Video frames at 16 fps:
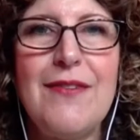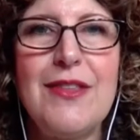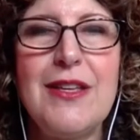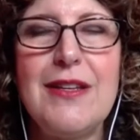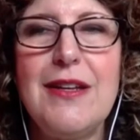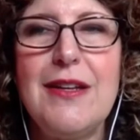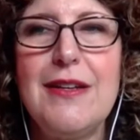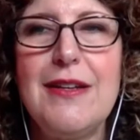have
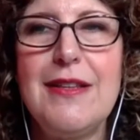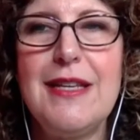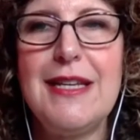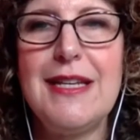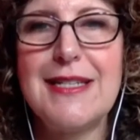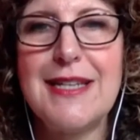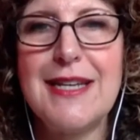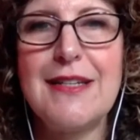the
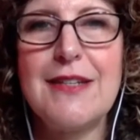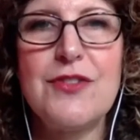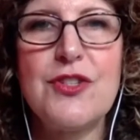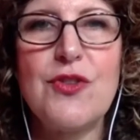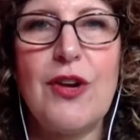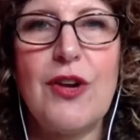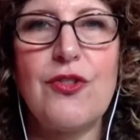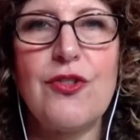
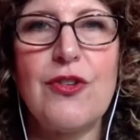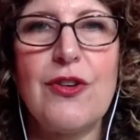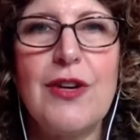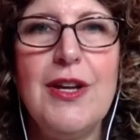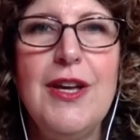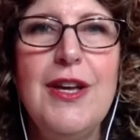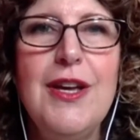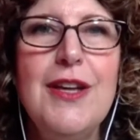incentive
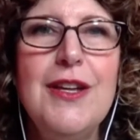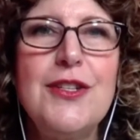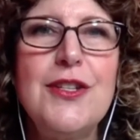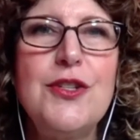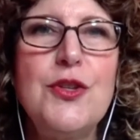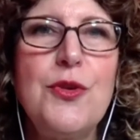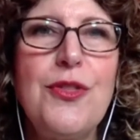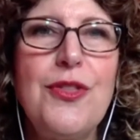structure
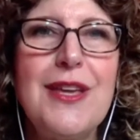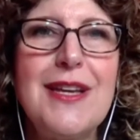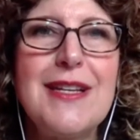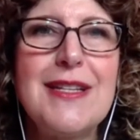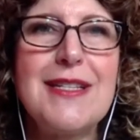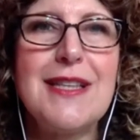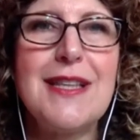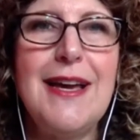to do
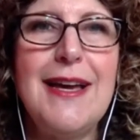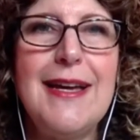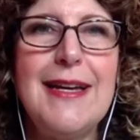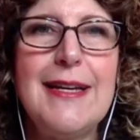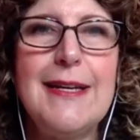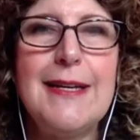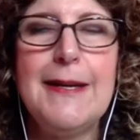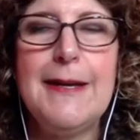things
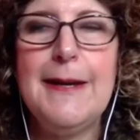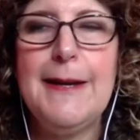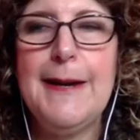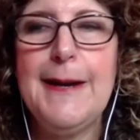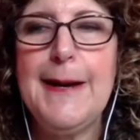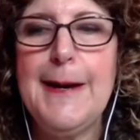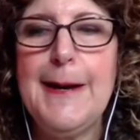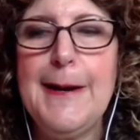like
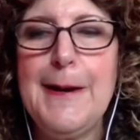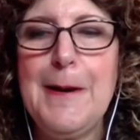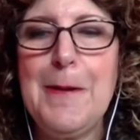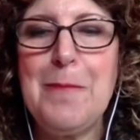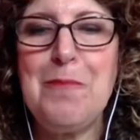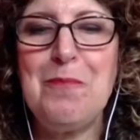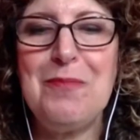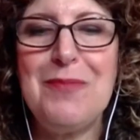
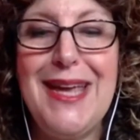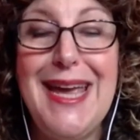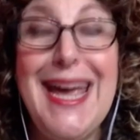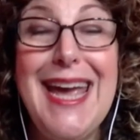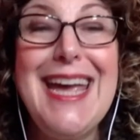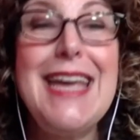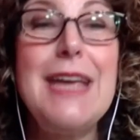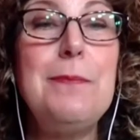
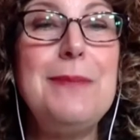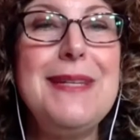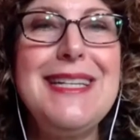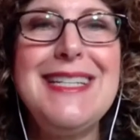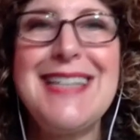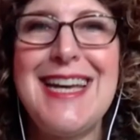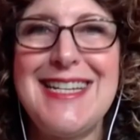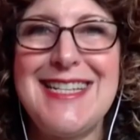
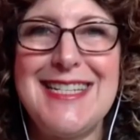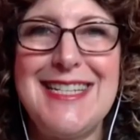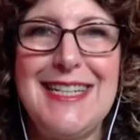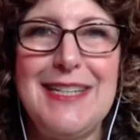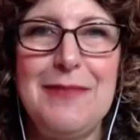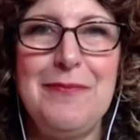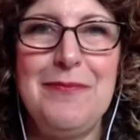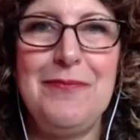A/B
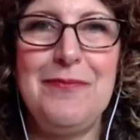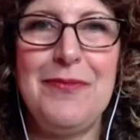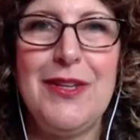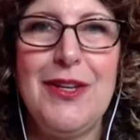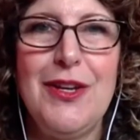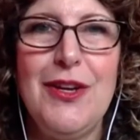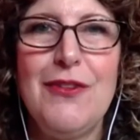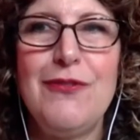testing
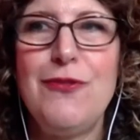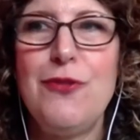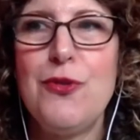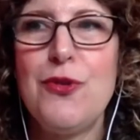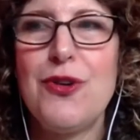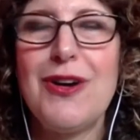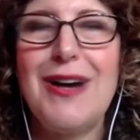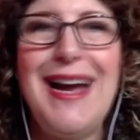
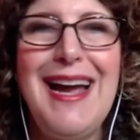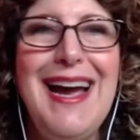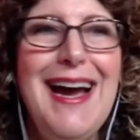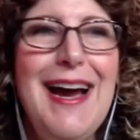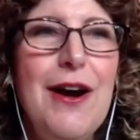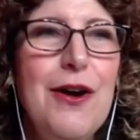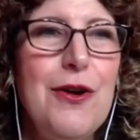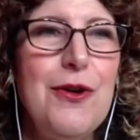for
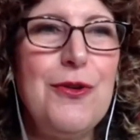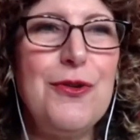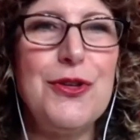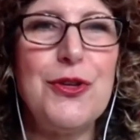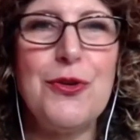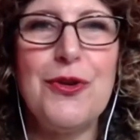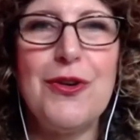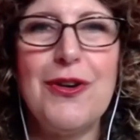
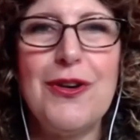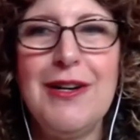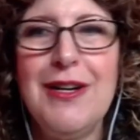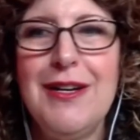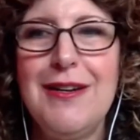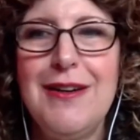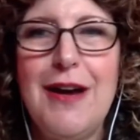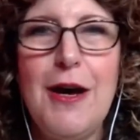how
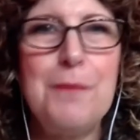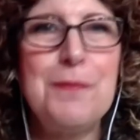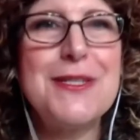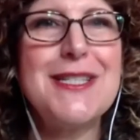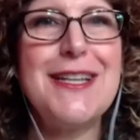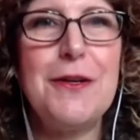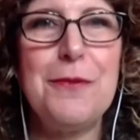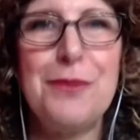your
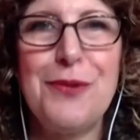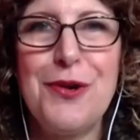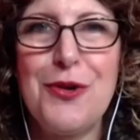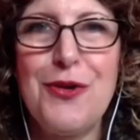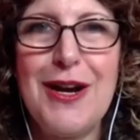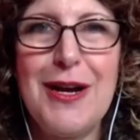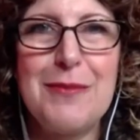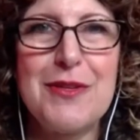upsell
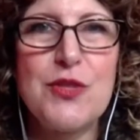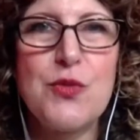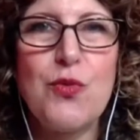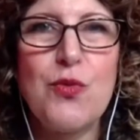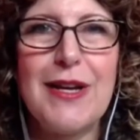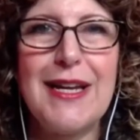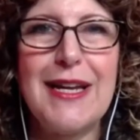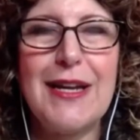program
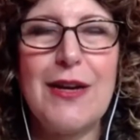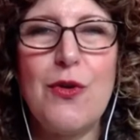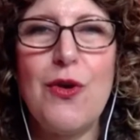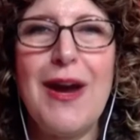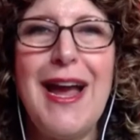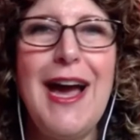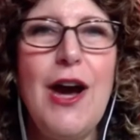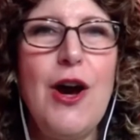is working,
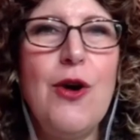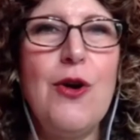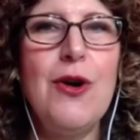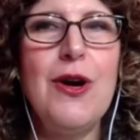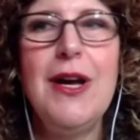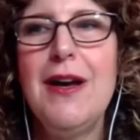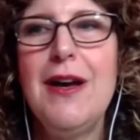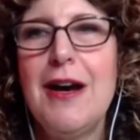or
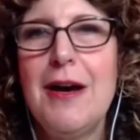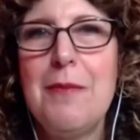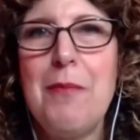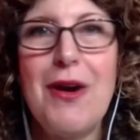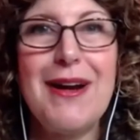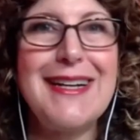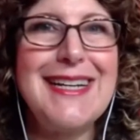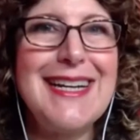how
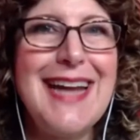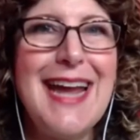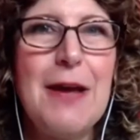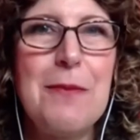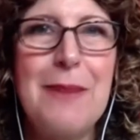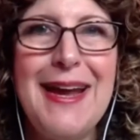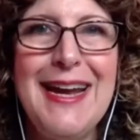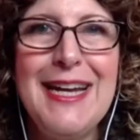a marketing
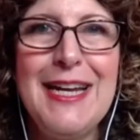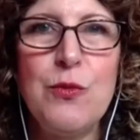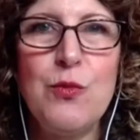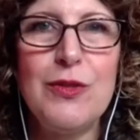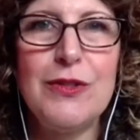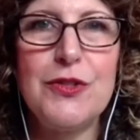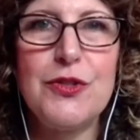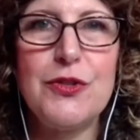
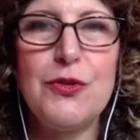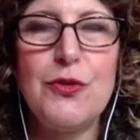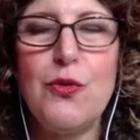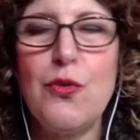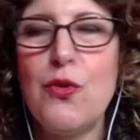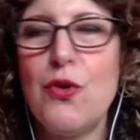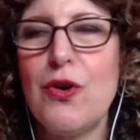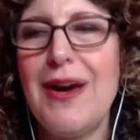campaign will
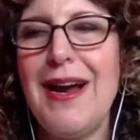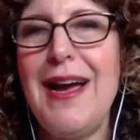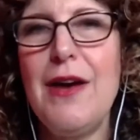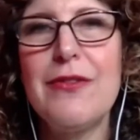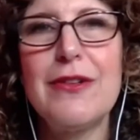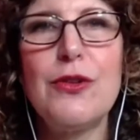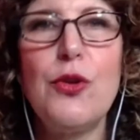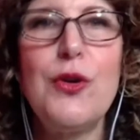do, or
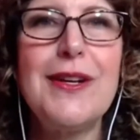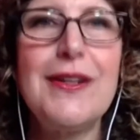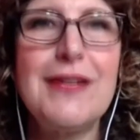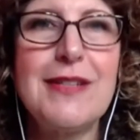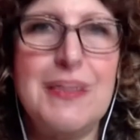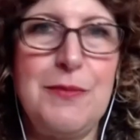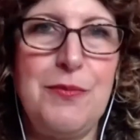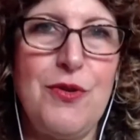how the
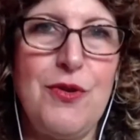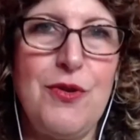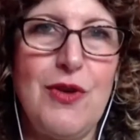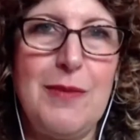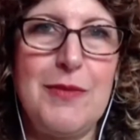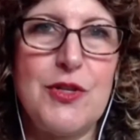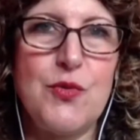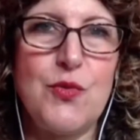loyalty
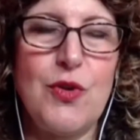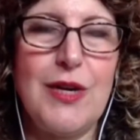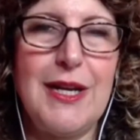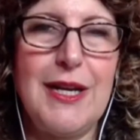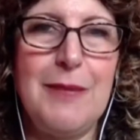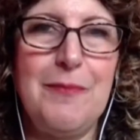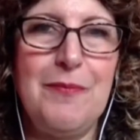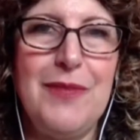program is
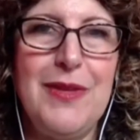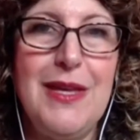working.